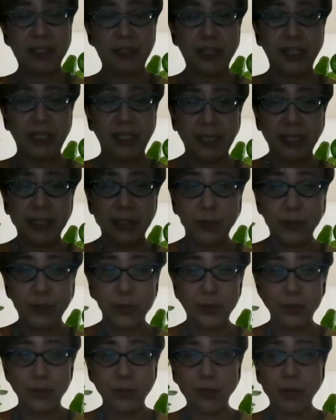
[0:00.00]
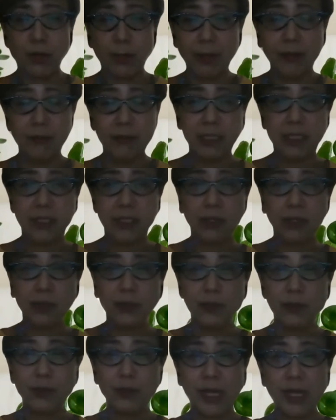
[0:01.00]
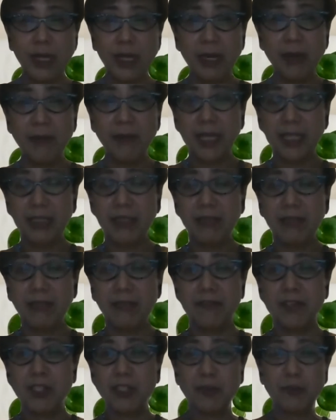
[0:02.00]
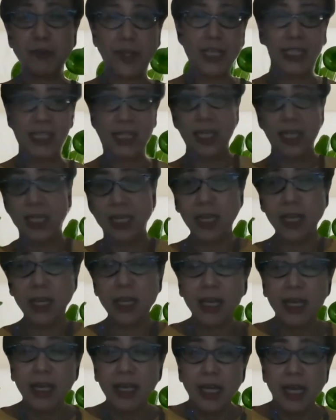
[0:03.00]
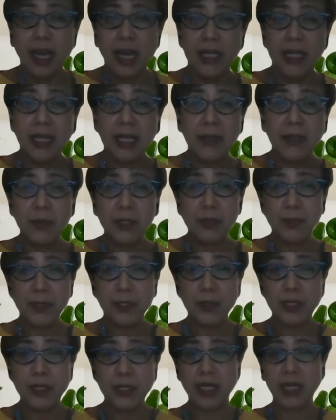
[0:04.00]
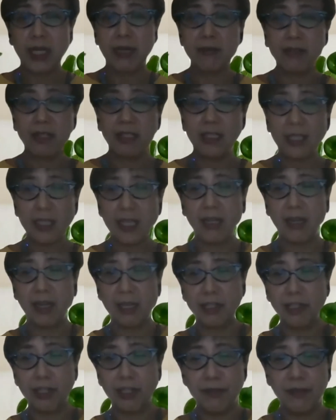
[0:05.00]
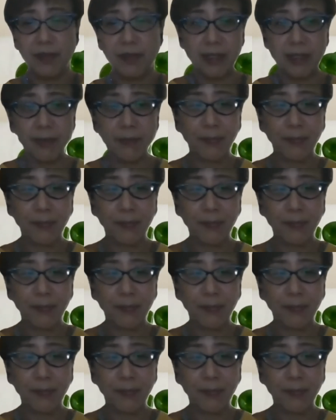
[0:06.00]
traits to talk about. So I eliminated the first two very easily. And then it was between accountancy and engineering.